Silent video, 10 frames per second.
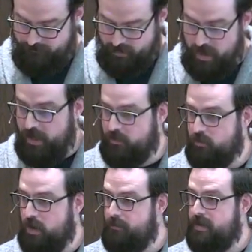I grew
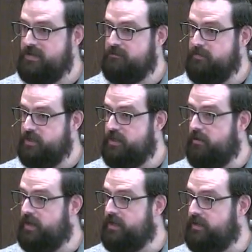up as a missionary
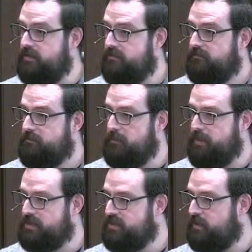kid in
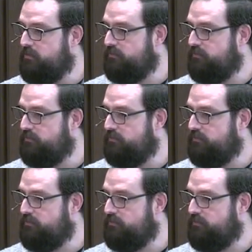Mexico.